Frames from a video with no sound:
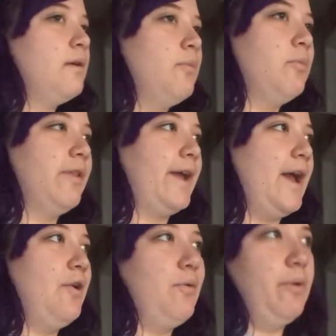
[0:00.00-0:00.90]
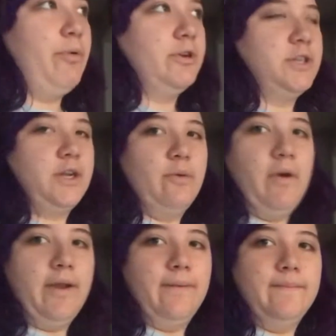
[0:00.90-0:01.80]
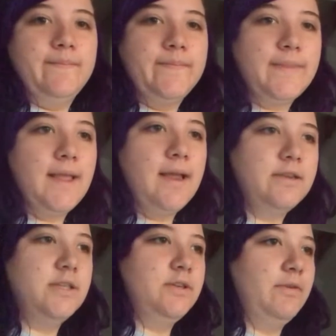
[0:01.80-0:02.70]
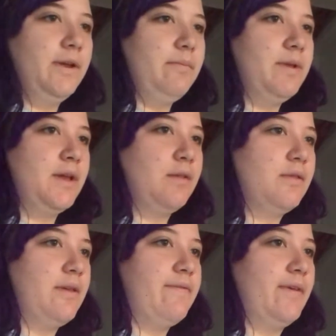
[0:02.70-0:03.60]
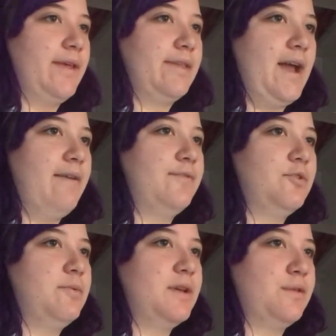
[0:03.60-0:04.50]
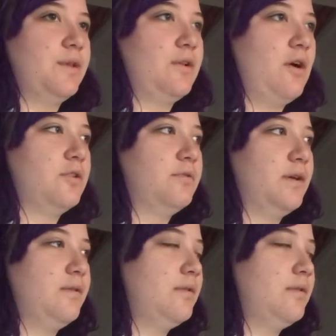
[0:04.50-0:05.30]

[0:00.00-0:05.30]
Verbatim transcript: But, like, I don't want to push anyone to do it because they feel like they have to because they talk to us.